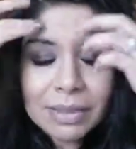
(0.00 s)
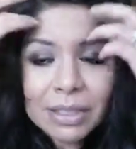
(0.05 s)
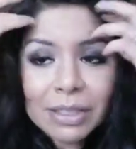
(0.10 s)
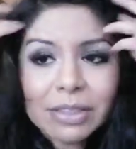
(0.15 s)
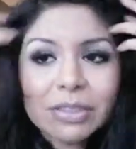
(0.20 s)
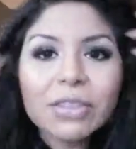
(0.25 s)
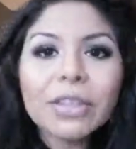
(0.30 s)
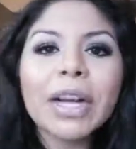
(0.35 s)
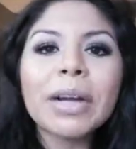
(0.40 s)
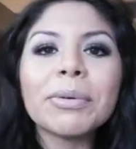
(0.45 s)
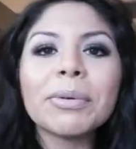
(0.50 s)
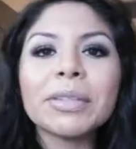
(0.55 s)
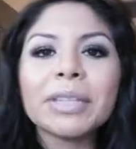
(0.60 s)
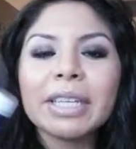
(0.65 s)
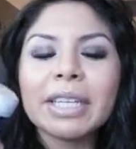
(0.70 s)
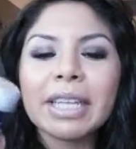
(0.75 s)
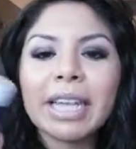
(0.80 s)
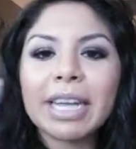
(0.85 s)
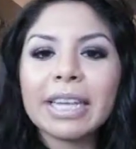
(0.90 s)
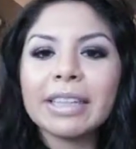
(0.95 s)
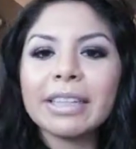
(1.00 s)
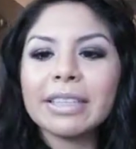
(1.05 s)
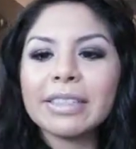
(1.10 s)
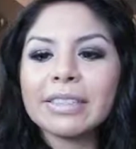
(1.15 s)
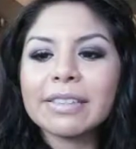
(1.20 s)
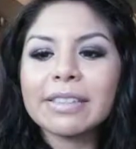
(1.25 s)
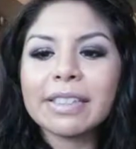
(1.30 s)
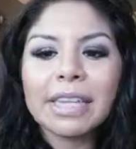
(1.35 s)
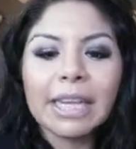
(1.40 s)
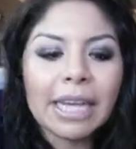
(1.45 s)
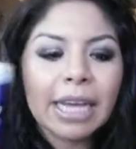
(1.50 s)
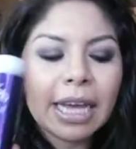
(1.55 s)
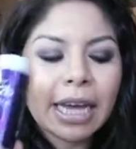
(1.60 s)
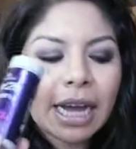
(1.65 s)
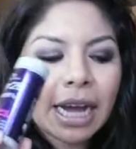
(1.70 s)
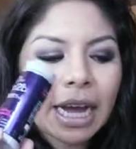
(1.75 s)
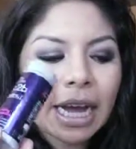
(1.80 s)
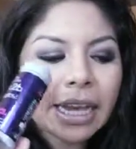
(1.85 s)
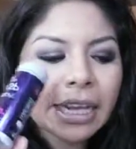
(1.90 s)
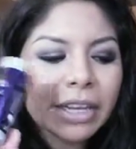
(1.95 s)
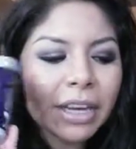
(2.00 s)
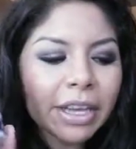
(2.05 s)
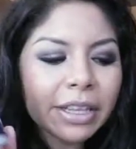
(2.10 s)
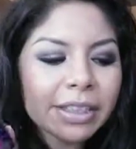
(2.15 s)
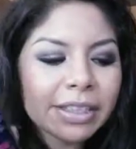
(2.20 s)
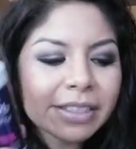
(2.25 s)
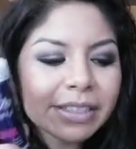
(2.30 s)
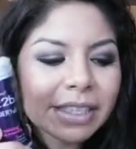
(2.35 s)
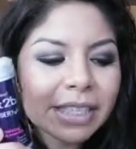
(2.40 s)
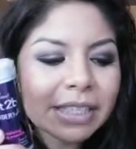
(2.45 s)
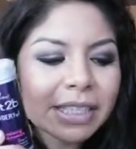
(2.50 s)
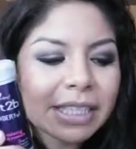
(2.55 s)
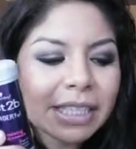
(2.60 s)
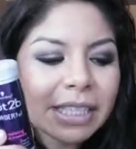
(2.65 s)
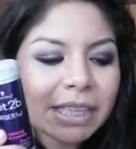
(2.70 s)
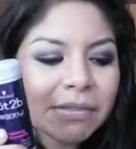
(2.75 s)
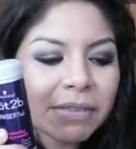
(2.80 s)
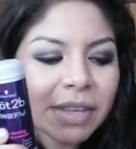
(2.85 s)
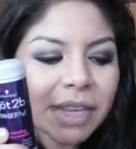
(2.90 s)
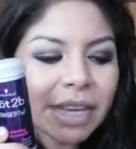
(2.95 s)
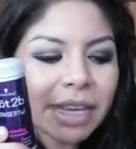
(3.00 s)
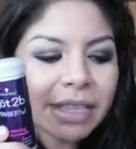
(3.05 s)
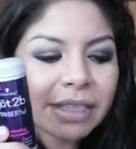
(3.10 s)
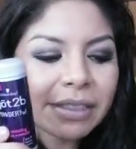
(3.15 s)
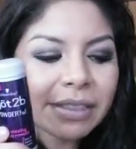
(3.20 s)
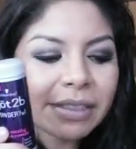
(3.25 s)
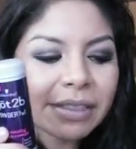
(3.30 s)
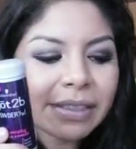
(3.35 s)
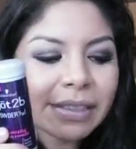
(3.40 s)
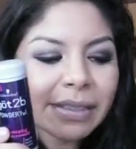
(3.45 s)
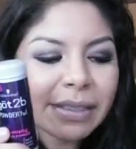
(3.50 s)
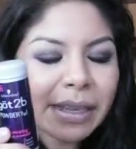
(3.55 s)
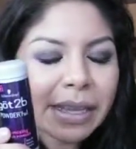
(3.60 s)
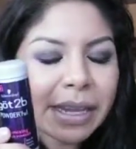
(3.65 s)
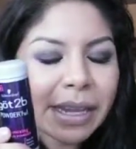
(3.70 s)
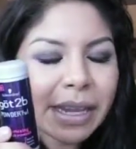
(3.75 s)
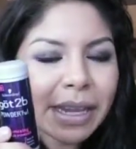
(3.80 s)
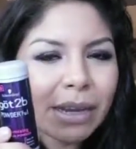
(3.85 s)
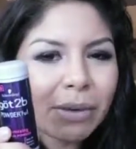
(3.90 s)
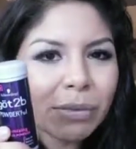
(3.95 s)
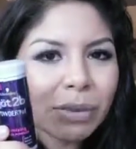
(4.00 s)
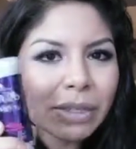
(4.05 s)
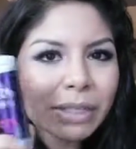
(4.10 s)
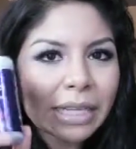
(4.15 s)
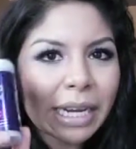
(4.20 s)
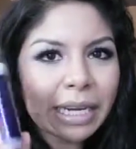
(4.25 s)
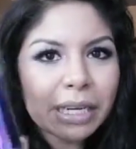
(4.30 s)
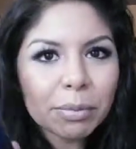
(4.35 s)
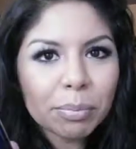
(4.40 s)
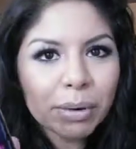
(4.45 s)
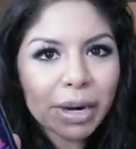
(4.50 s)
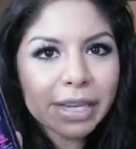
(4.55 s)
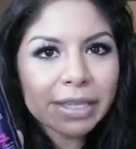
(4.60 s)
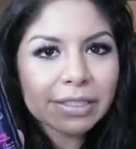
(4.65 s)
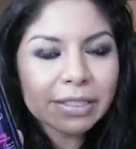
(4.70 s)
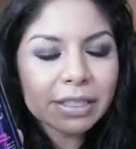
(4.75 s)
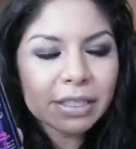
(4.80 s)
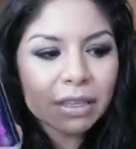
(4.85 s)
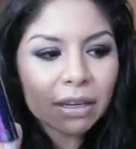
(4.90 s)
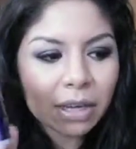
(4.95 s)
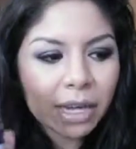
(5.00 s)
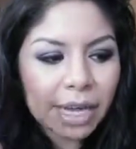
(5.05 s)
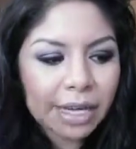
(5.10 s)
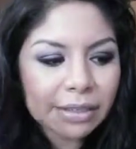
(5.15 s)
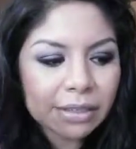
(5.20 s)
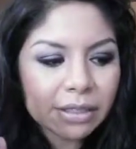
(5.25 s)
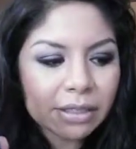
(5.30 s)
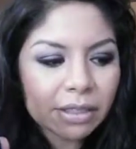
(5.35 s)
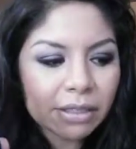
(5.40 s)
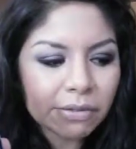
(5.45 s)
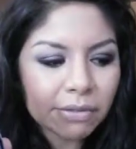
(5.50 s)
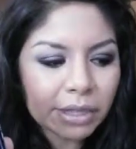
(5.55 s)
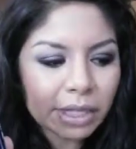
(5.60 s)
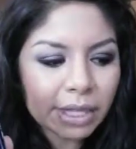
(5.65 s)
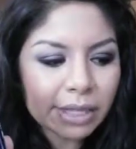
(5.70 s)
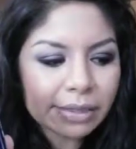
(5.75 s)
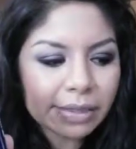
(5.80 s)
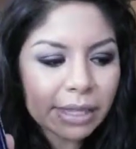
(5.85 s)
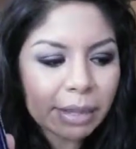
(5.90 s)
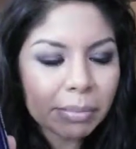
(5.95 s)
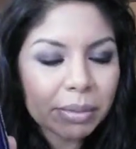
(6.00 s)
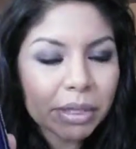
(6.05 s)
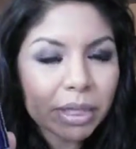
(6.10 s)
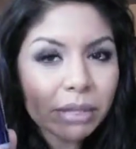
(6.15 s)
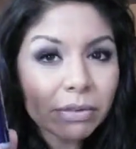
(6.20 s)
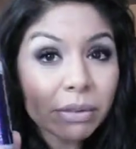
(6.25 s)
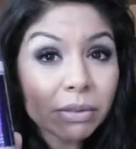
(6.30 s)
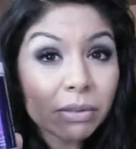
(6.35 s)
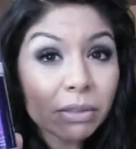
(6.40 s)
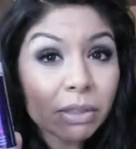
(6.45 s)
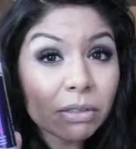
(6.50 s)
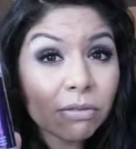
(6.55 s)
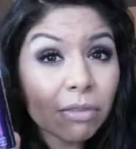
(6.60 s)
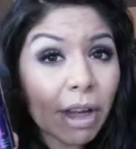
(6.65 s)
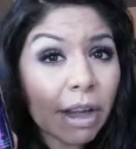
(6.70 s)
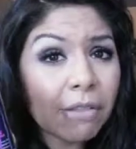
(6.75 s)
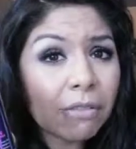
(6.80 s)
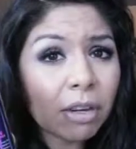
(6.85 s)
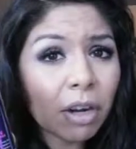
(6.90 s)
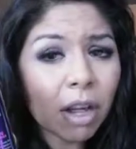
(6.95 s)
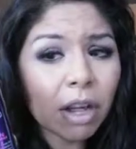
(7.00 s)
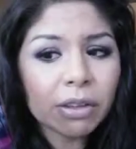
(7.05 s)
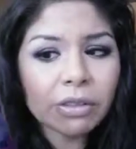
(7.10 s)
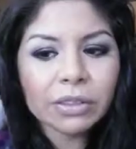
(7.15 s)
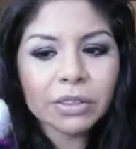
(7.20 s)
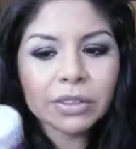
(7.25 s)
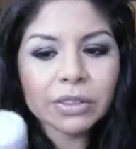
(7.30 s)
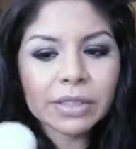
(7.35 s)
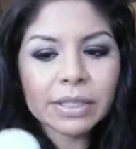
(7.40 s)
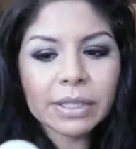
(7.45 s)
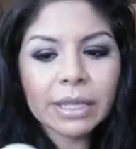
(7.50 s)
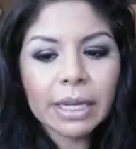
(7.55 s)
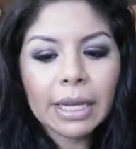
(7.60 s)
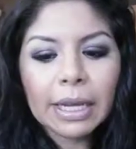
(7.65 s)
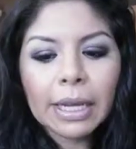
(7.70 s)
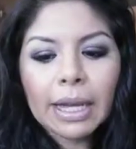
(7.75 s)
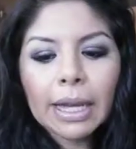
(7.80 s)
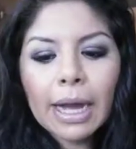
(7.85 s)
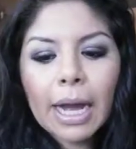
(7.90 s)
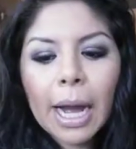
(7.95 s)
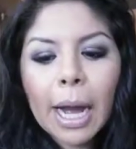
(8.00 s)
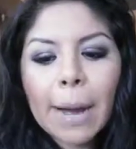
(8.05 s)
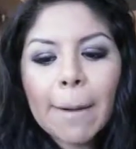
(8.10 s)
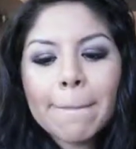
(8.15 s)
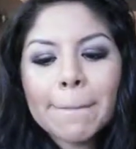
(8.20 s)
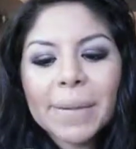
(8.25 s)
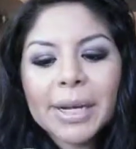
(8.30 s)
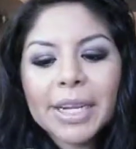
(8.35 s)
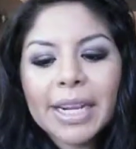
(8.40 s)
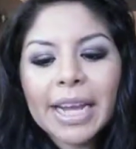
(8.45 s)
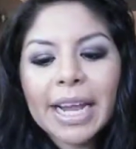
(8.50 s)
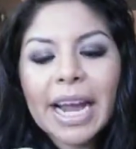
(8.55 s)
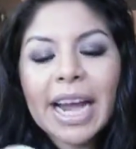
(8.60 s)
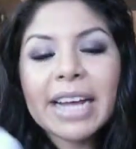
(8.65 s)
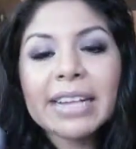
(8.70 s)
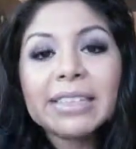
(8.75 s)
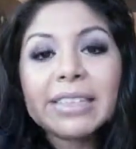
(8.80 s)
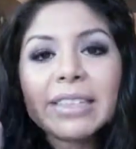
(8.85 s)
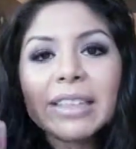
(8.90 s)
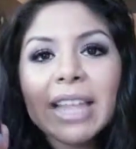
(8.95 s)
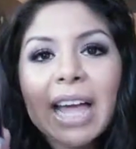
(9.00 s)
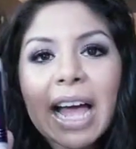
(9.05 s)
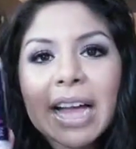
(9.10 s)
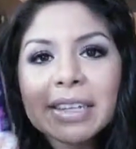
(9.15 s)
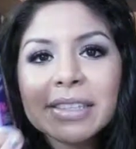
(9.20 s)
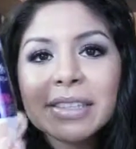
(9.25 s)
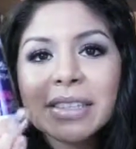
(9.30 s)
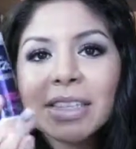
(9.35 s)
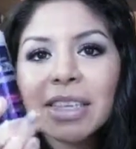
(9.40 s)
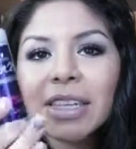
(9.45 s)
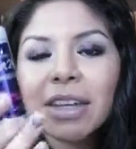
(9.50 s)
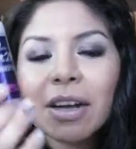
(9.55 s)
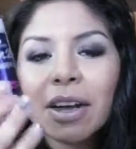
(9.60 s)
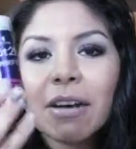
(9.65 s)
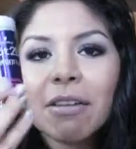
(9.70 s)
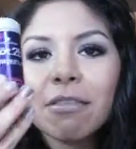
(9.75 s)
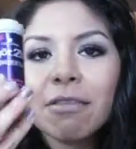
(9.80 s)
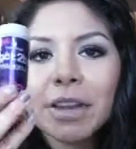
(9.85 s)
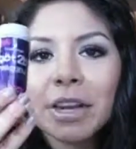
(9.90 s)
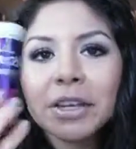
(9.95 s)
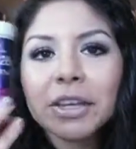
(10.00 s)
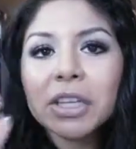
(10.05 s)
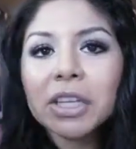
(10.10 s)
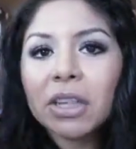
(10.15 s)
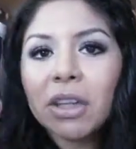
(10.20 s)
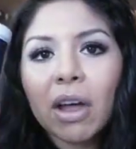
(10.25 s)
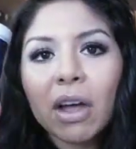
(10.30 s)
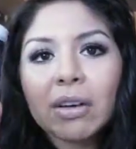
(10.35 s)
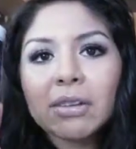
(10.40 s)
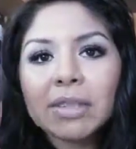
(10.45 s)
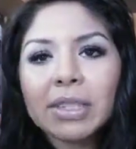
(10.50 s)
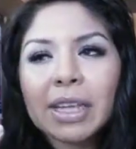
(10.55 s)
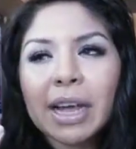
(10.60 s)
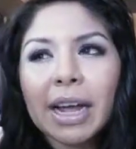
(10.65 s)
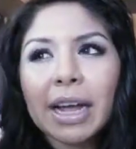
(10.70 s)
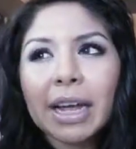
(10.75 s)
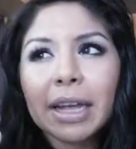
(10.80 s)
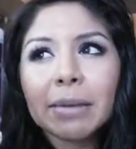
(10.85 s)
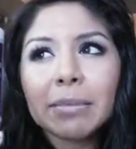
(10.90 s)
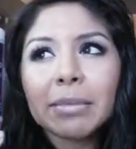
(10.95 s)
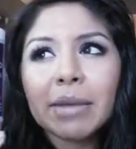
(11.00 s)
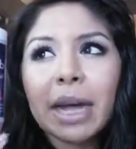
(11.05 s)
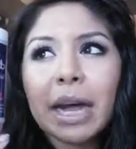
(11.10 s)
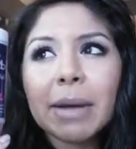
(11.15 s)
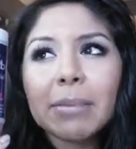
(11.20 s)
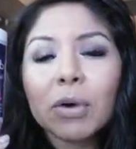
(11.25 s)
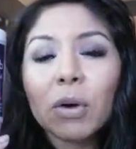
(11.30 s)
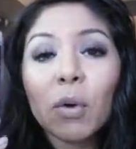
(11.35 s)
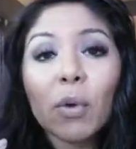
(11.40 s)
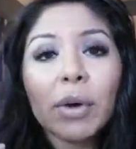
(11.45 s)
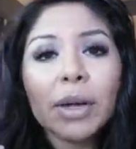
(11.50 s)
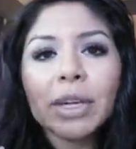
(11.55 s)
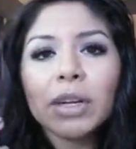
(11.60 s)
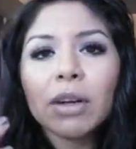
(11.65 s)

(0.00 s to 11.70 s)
So I really like this. I got this at CVS. It was kind of pricey at CVS. I believe it was $5. but it has lasted a very long time. I'm going